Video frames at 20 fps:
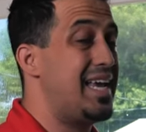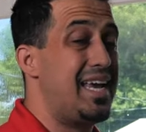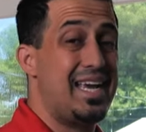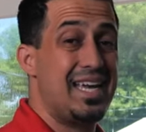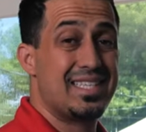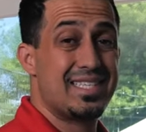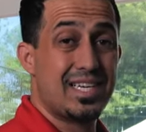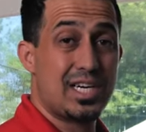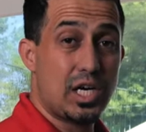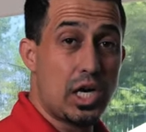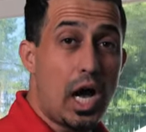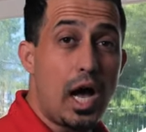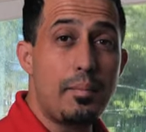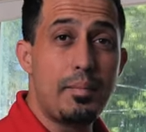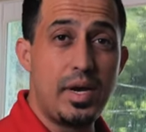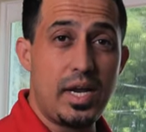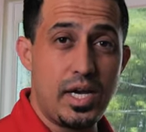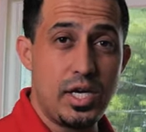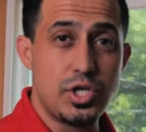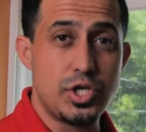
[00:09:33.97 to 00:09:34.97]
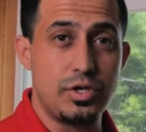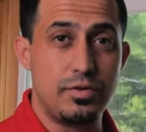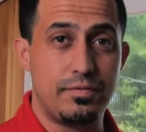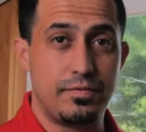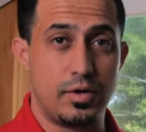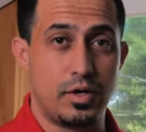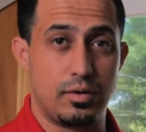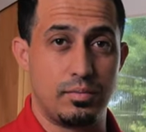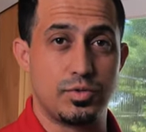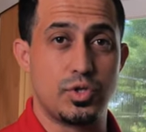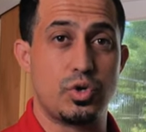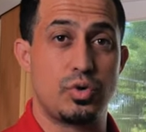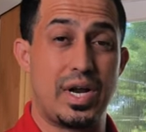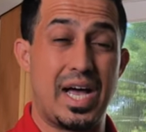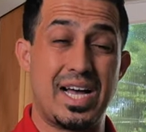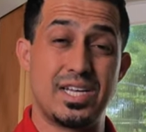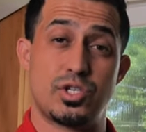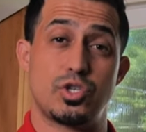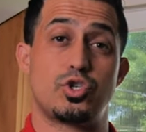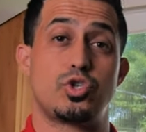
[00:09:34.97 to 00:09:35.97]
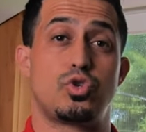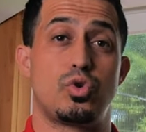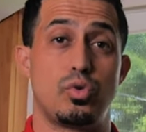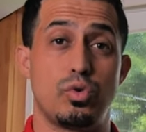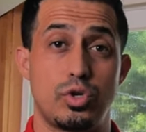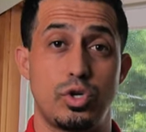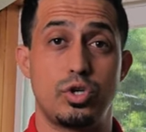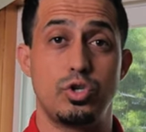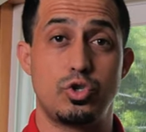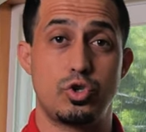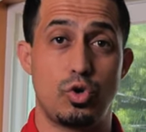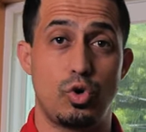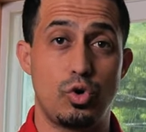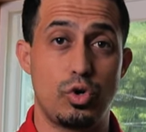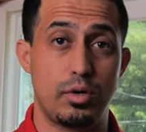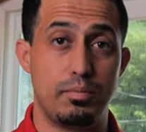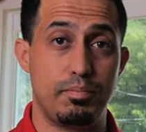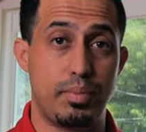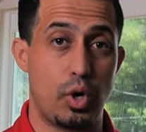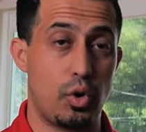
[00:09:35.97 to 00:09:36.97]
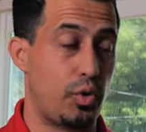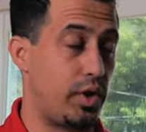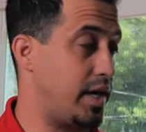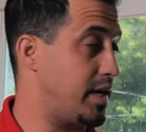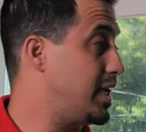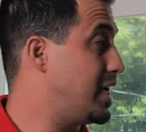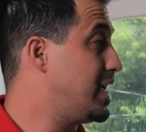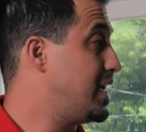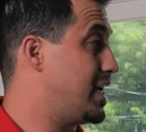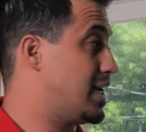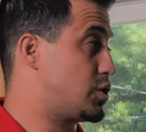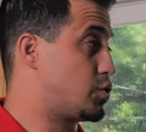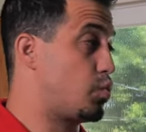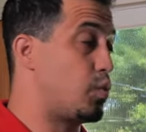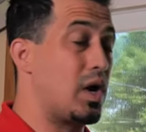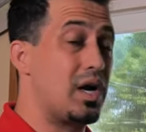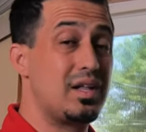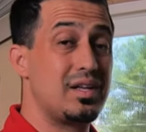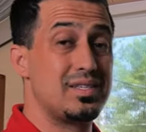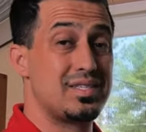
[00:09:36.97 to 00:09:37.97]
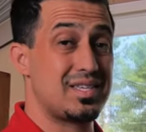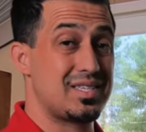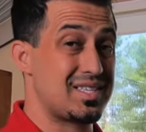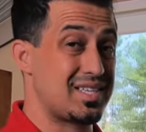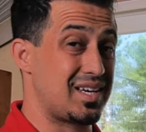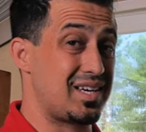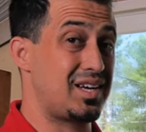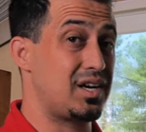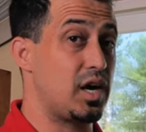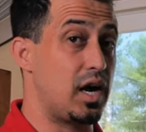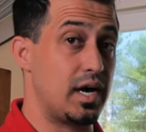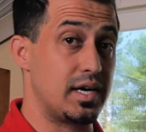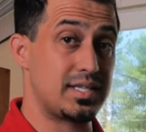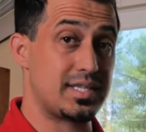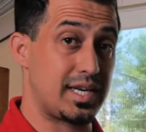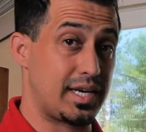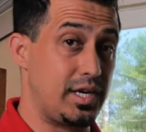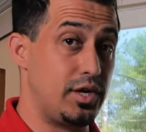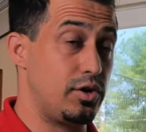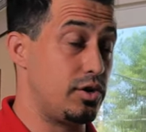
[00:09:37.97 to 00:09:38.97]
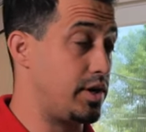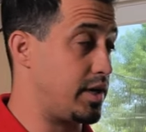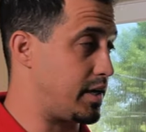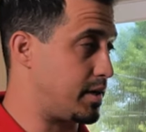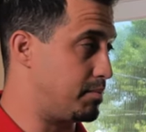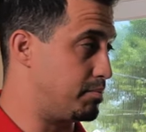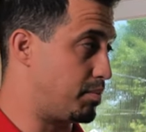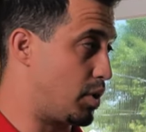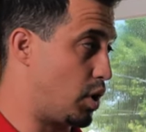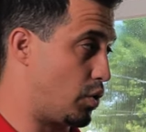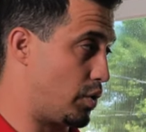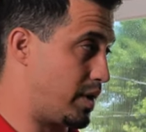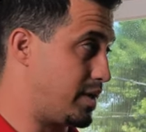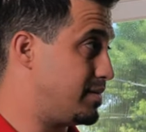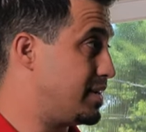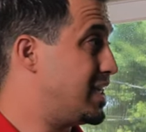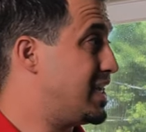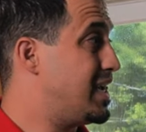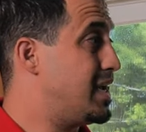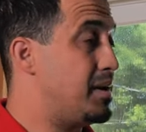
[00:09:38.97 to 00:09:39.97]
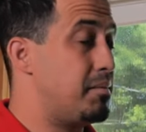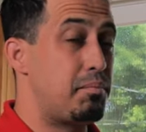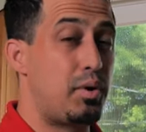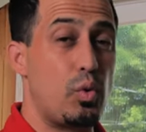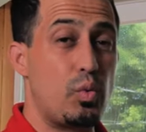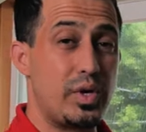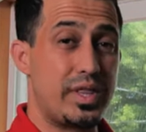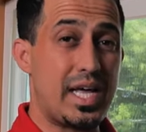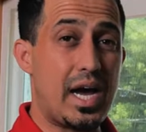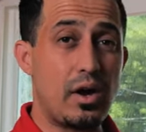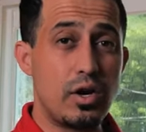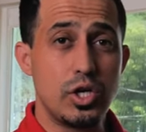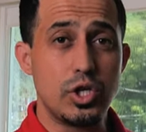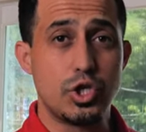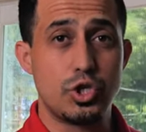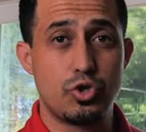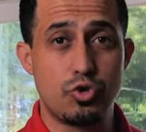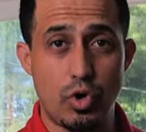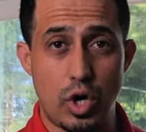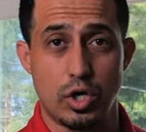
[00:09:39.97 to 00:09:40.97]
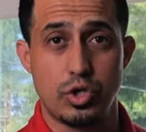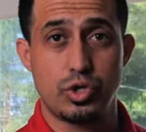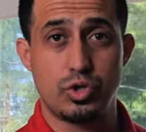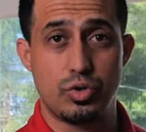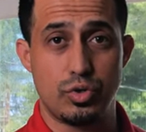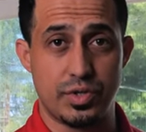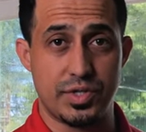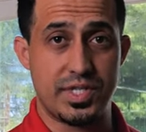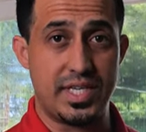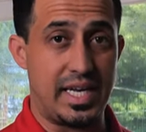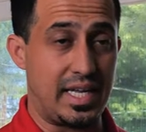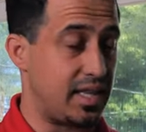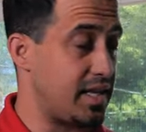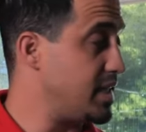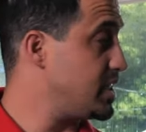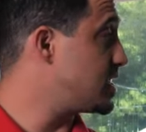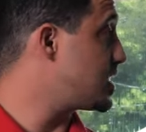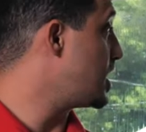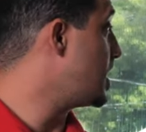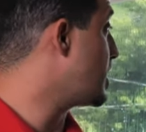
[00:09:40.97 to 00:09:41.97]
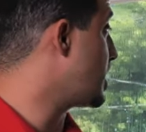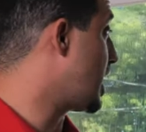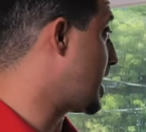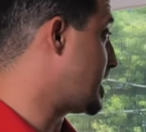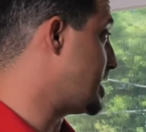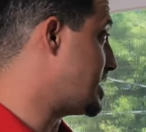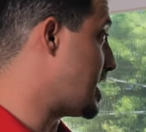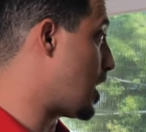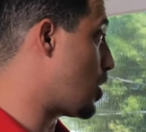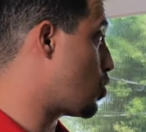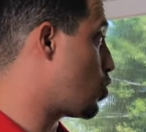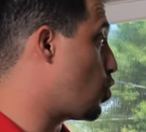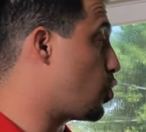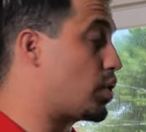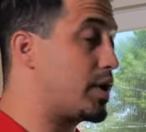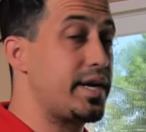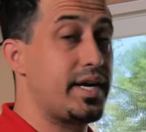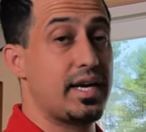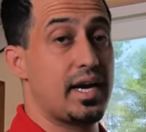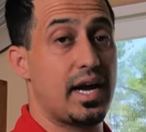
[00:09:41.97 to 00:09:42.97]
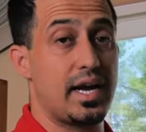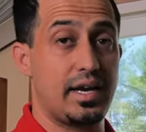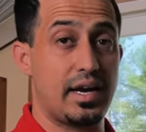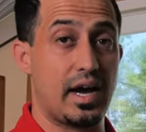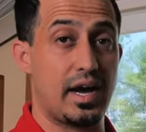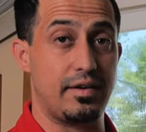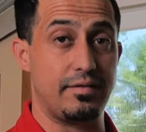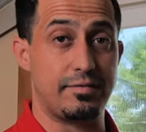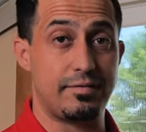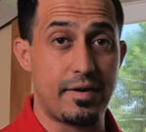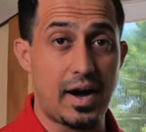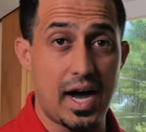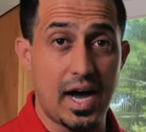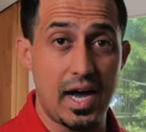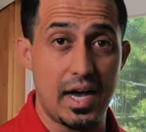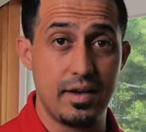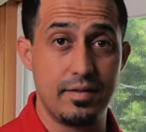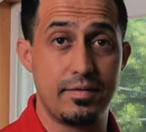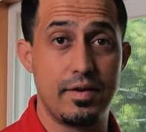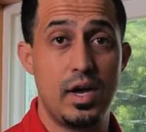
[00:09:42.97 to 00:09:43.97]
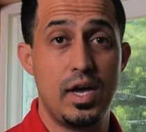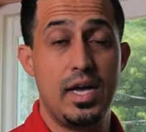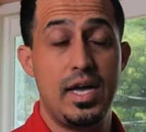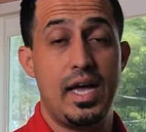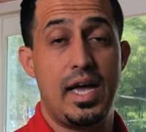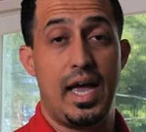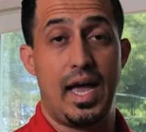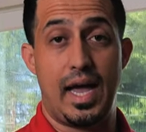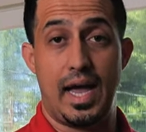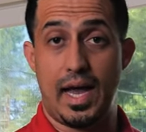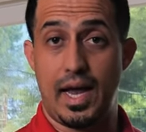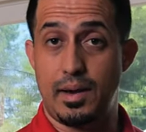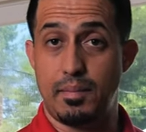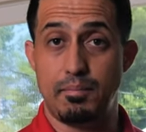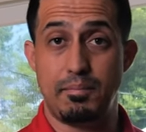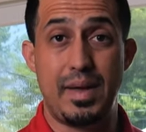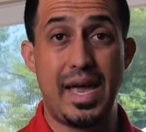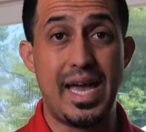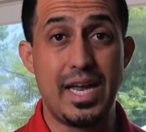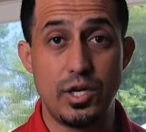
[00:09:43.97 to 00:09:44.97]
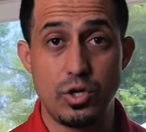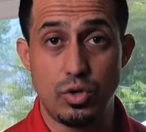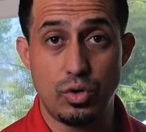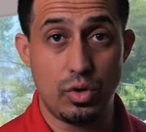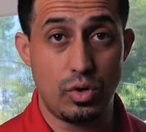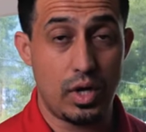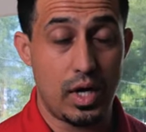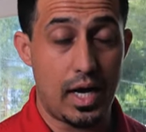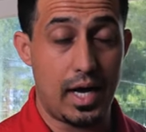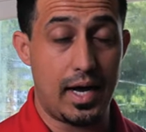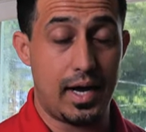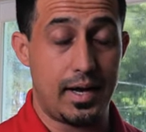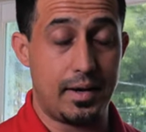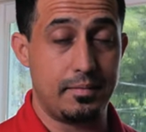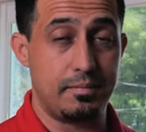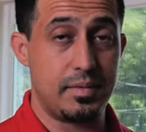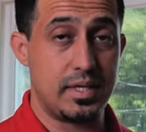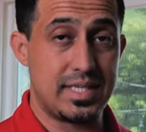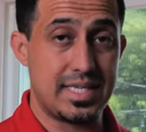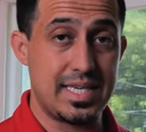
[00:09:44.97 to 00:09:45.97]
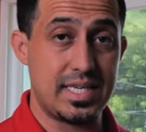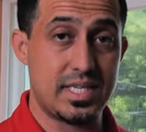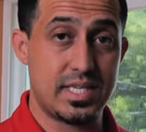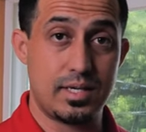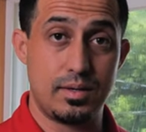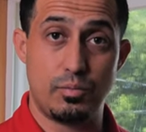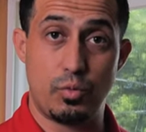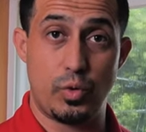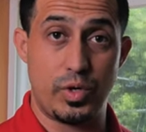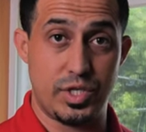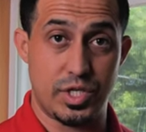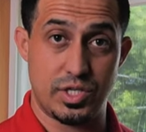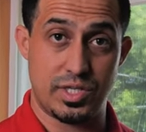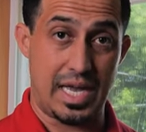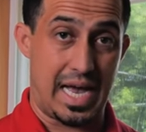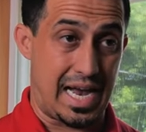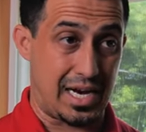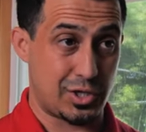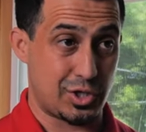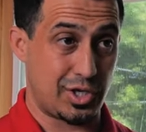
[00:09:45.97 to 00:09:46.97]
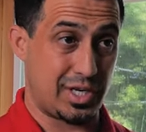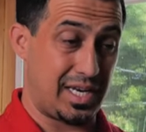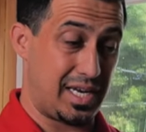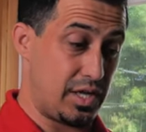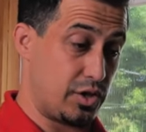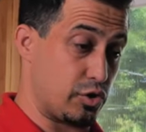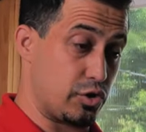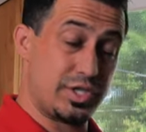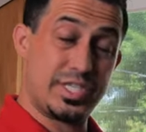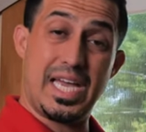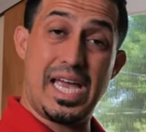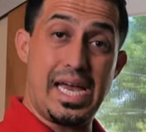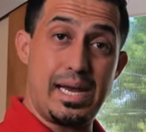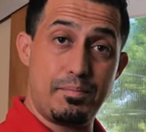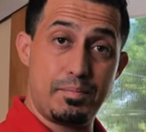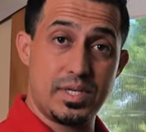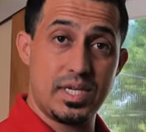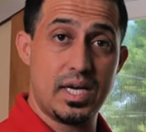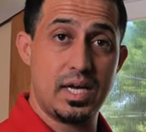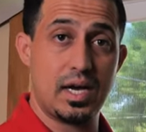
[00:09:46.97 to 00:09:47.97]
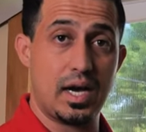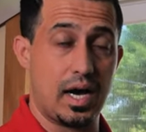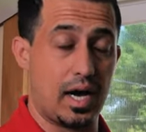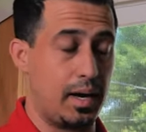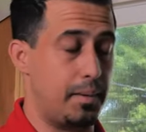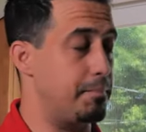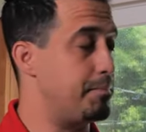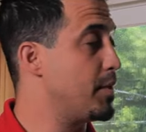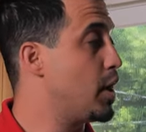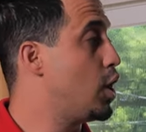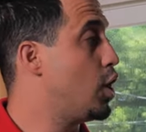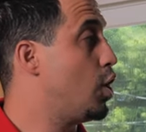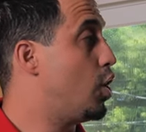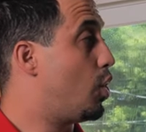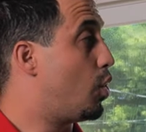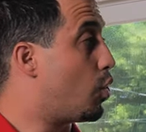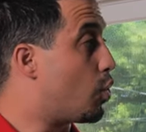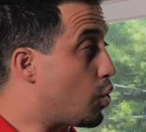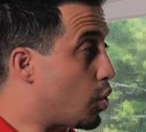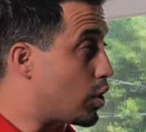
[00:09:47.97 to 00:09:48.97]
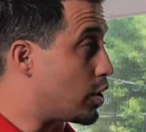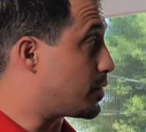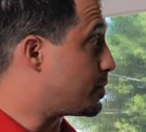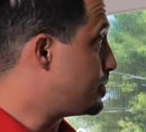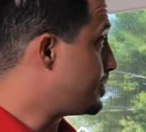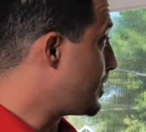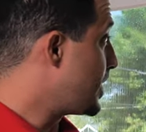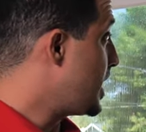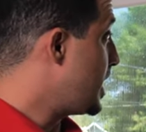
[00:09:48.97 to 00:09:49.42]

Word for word: It's a combination film, so it has a solar control component as well as a security component. But without a structural sealant like Dow Corning 995, a manual system, which is actually either taped or